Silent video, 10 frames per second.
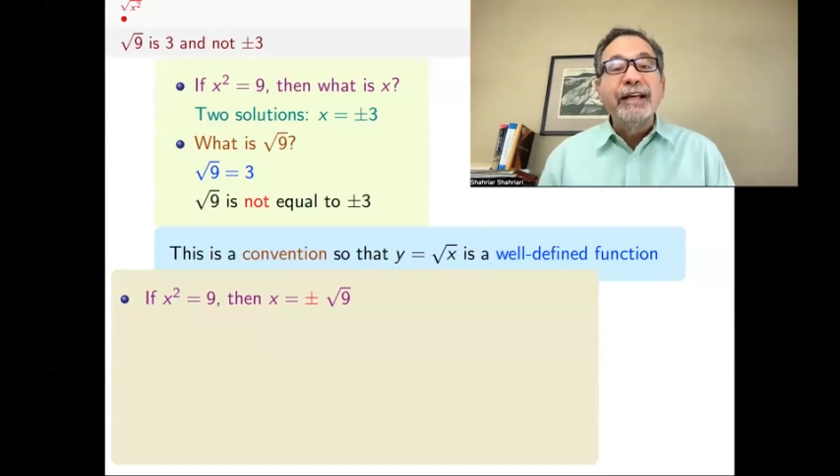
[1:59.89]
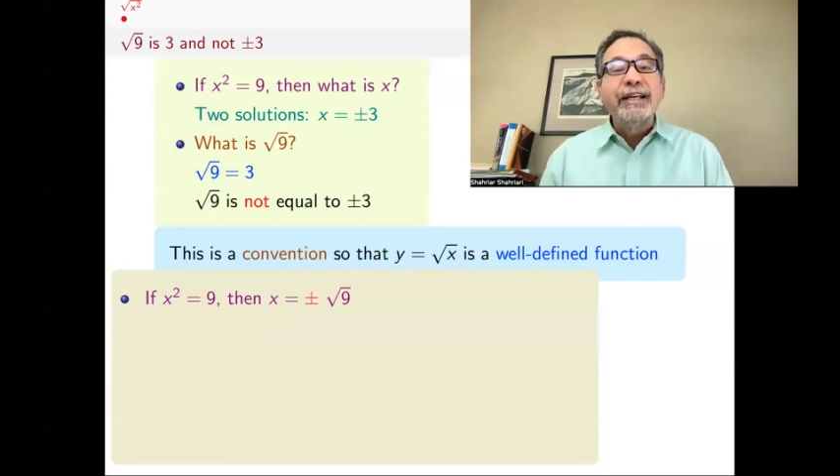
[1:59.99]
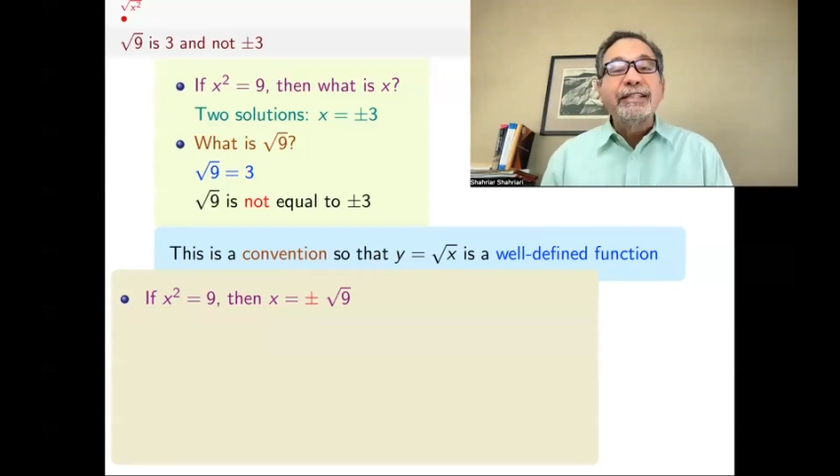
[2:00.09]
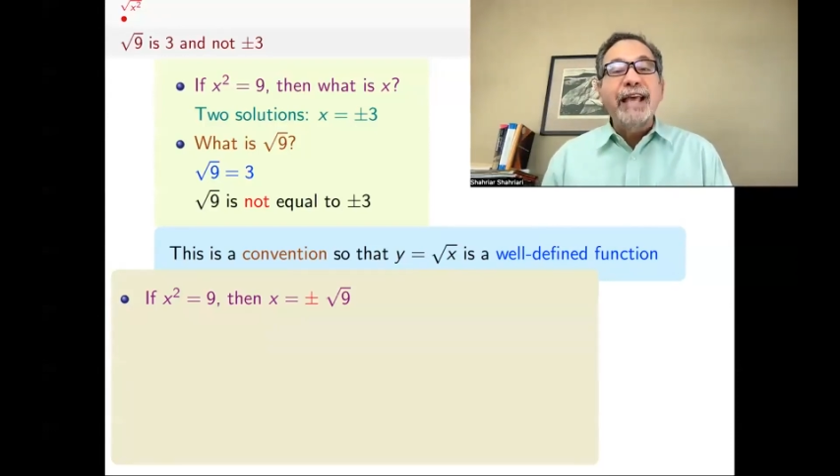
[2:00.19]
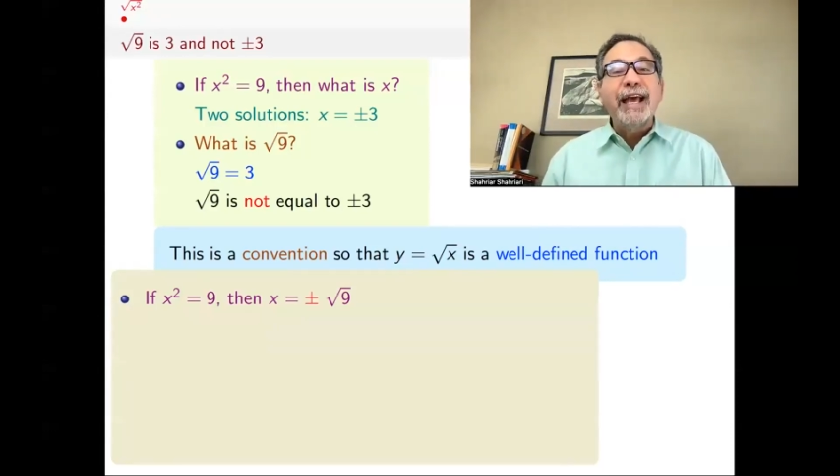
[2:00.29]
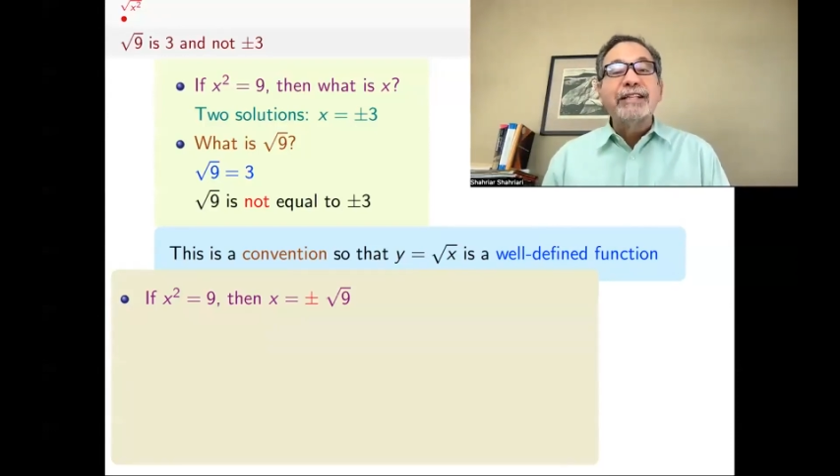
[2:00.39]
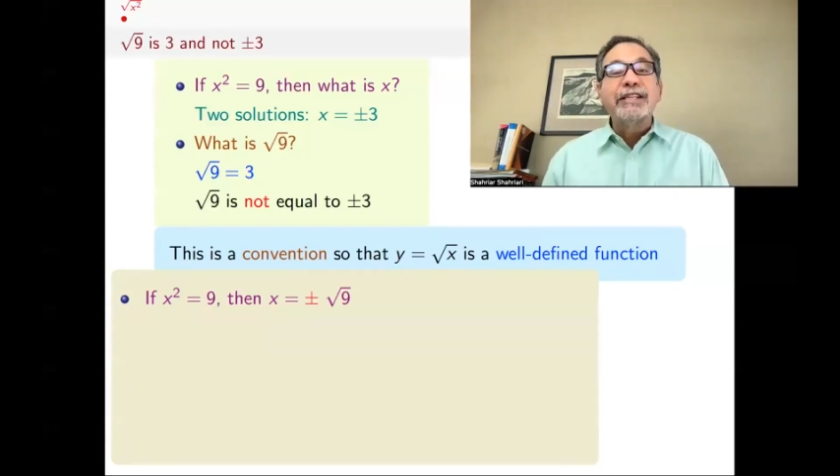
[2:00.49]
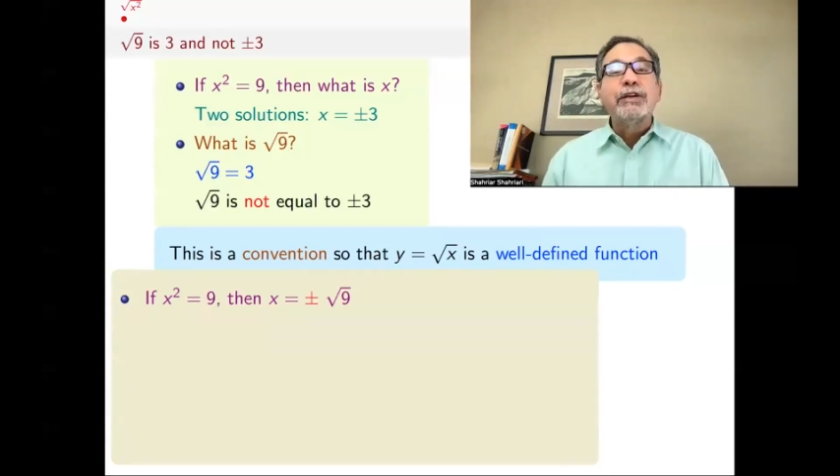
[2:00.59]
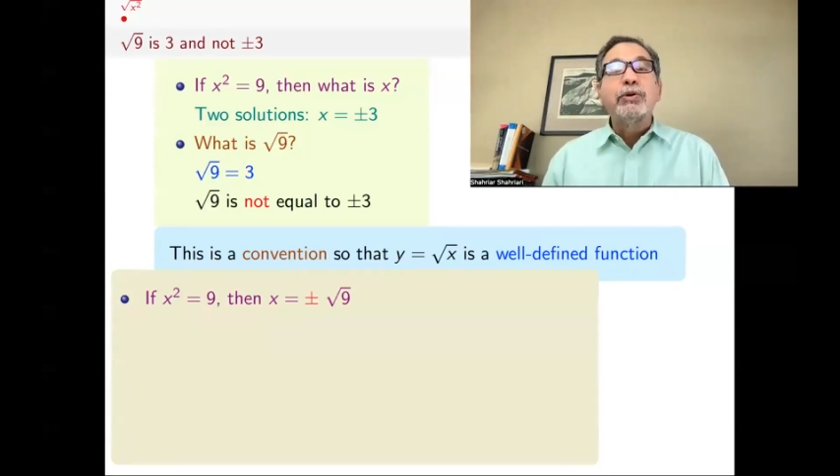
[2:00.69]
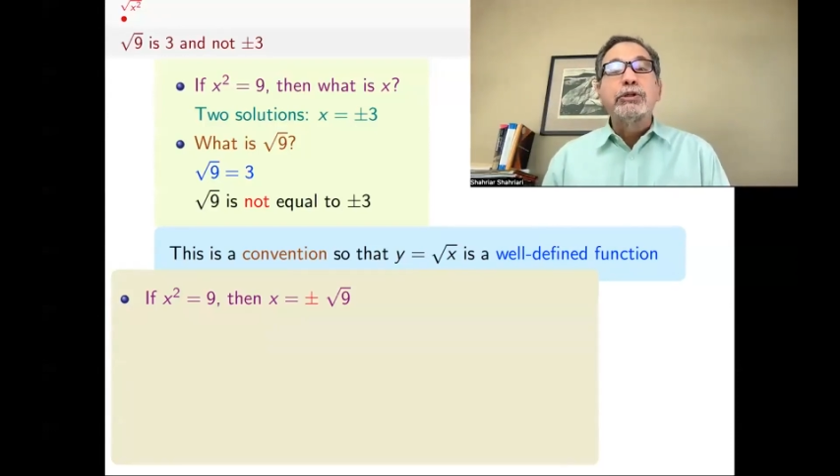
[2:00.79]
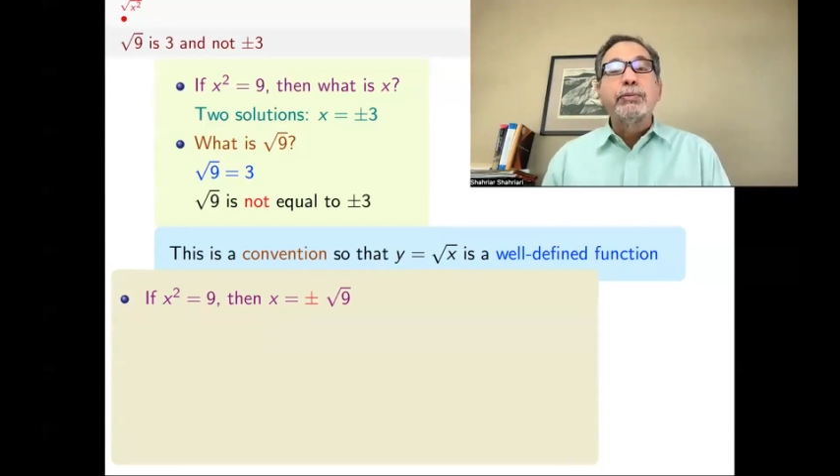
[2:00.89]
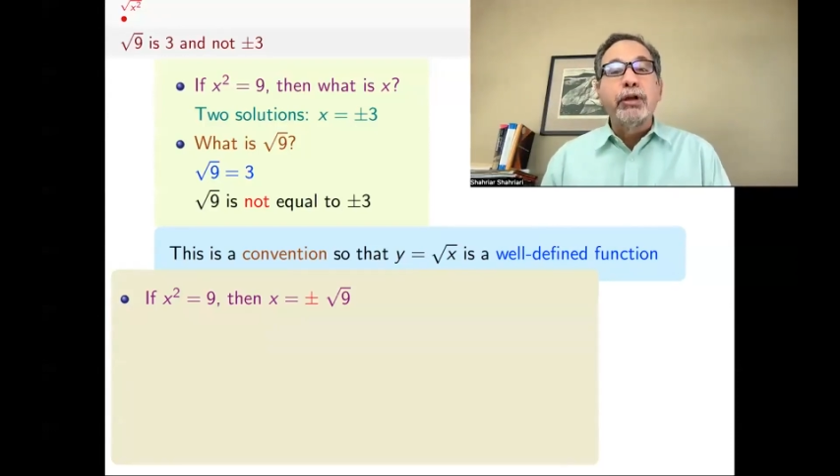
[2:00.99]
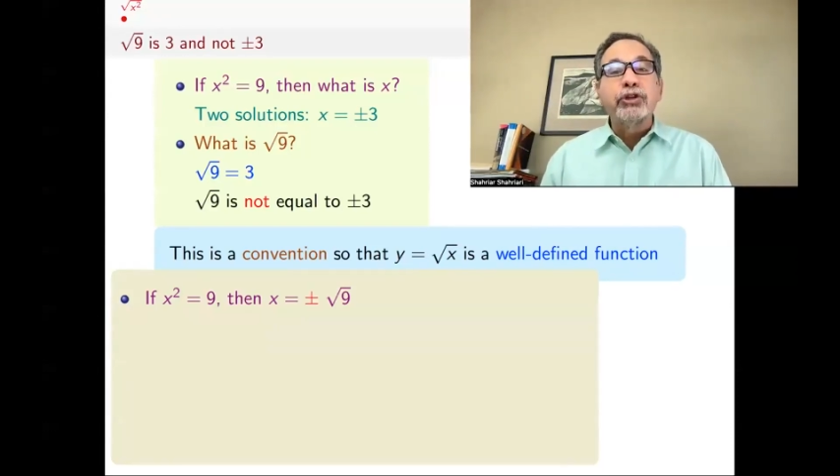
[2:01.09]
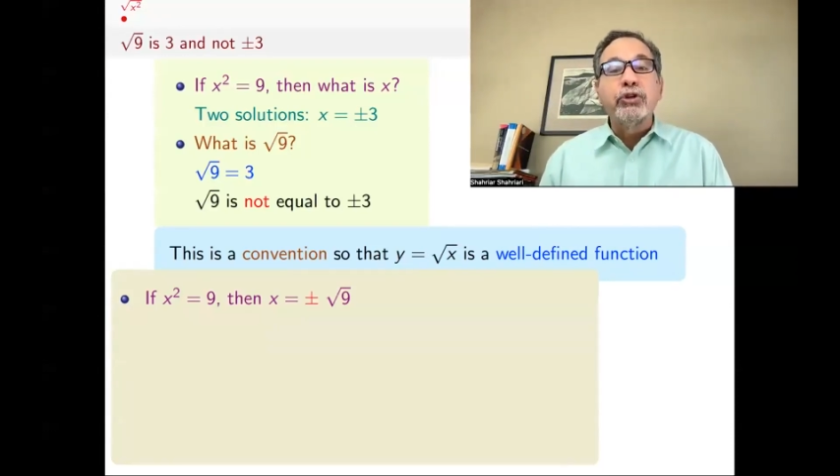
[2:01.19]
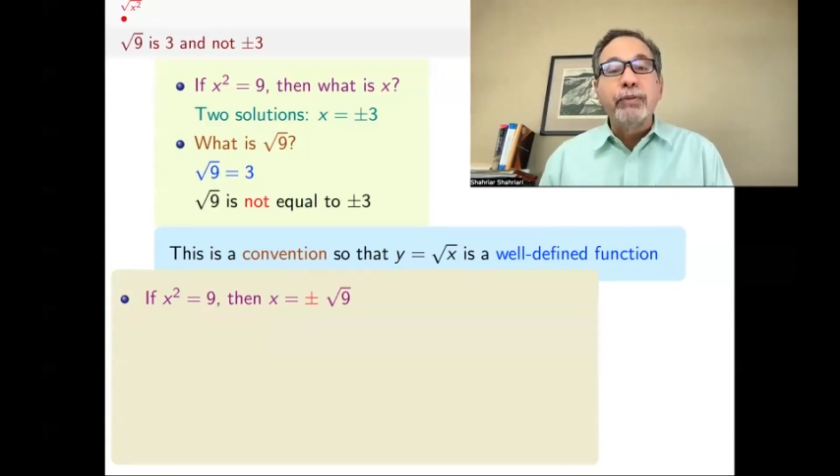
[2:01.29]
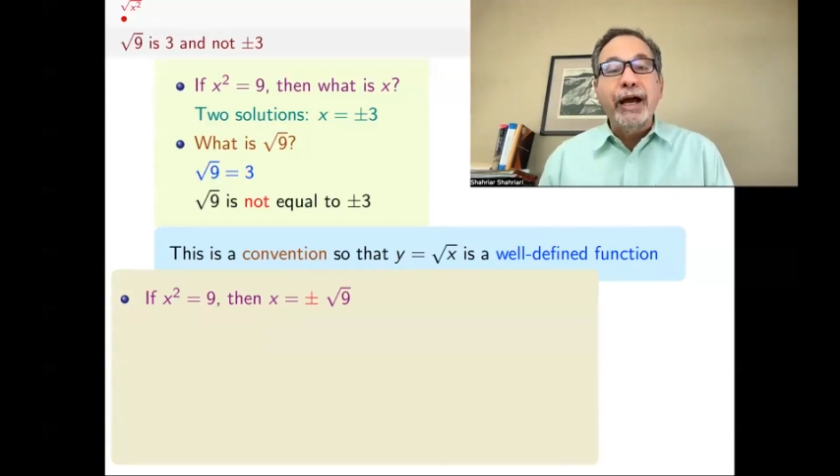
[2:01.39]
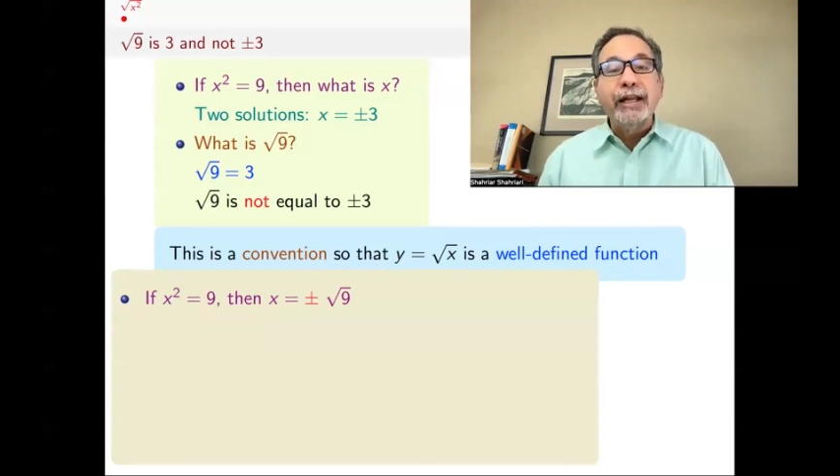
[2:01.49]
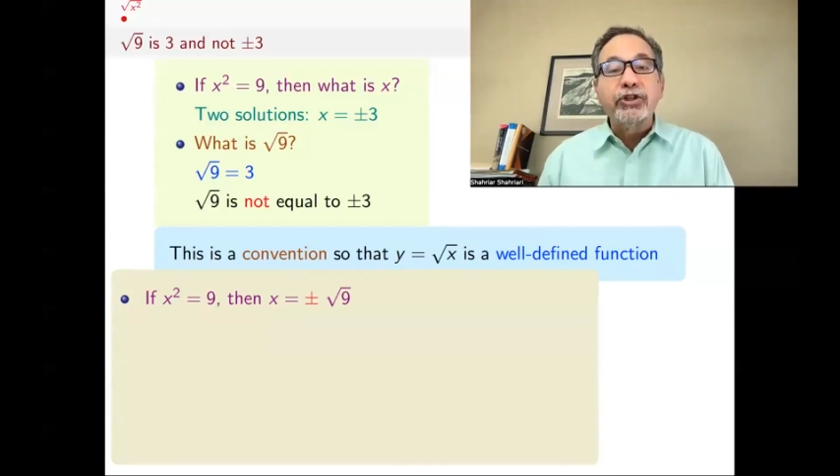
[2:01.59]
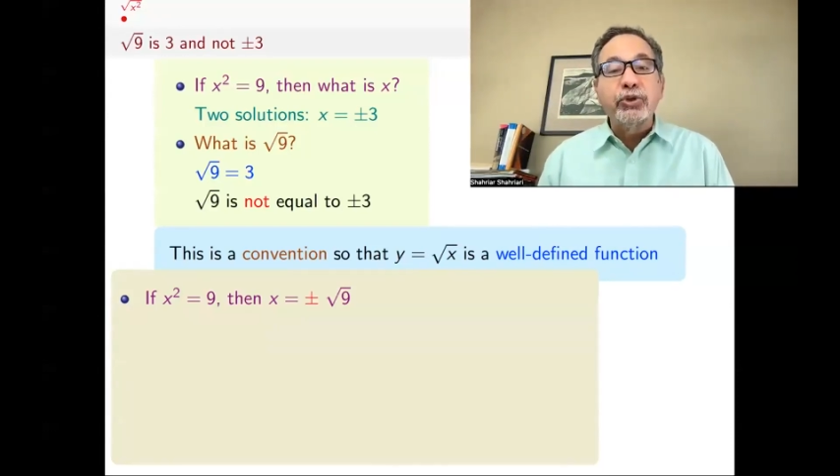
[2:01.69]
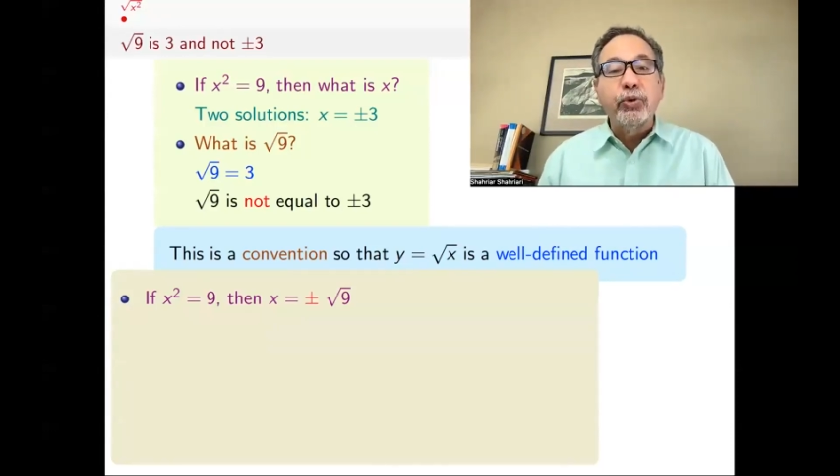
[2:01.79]
is x equals plus or
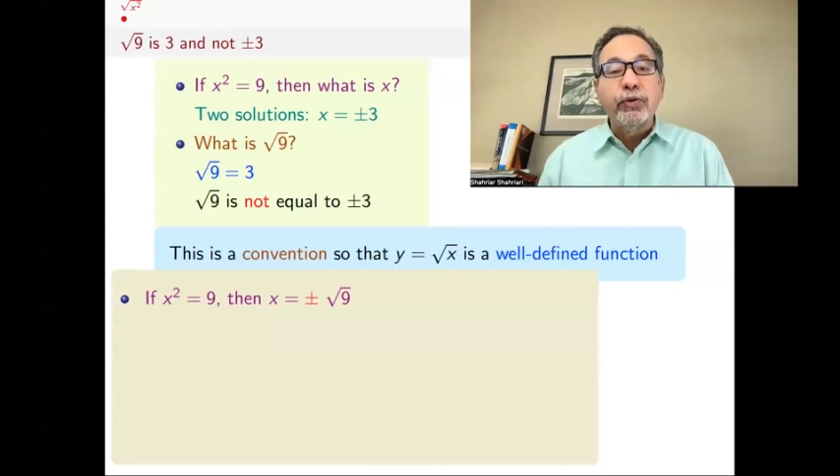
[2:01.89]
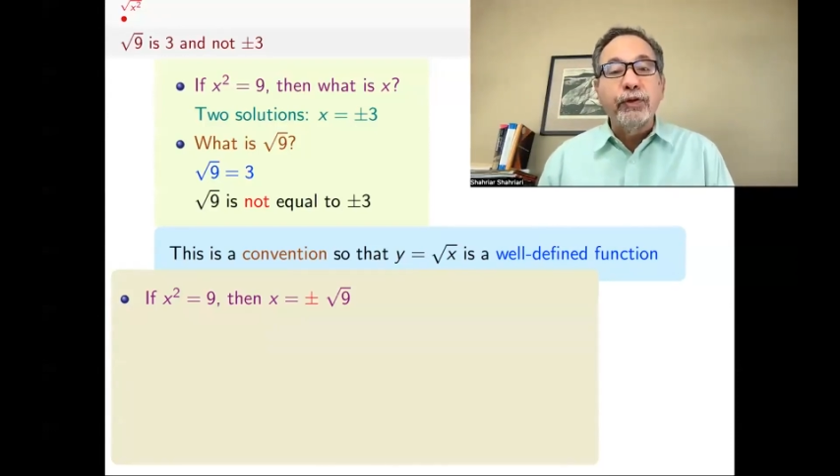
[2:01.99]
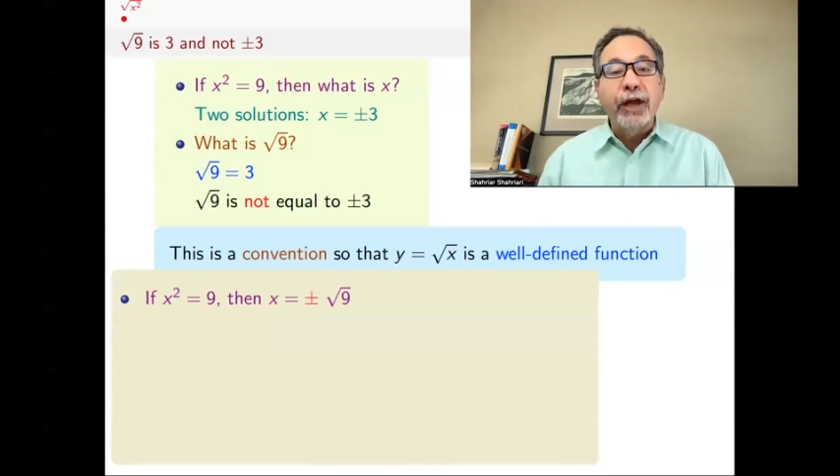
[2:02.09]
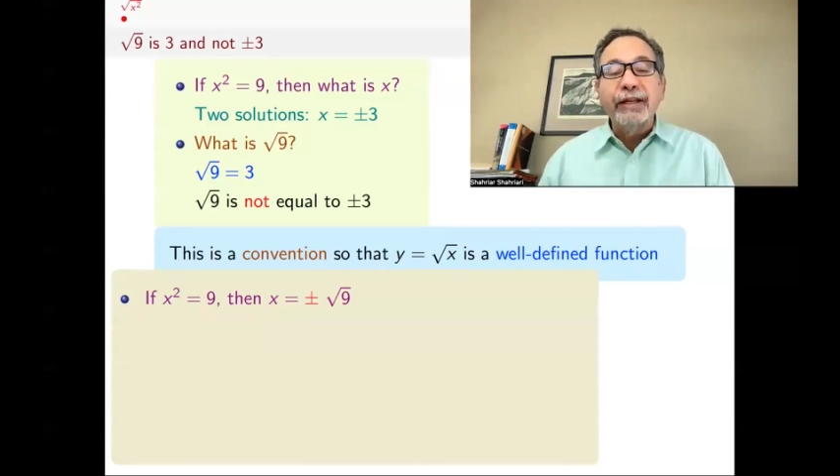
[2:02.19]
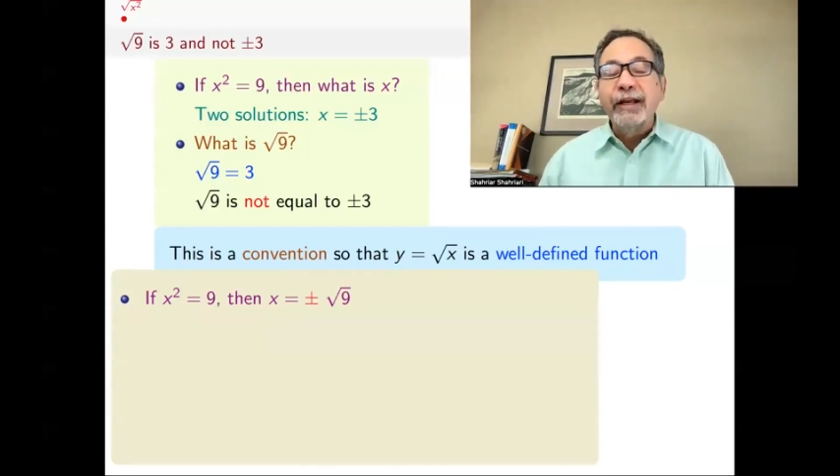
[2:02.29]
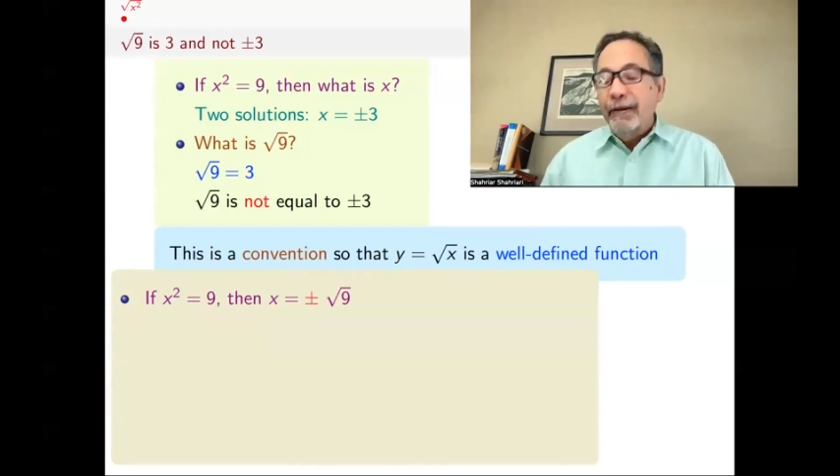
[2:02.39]
minus square root of 9.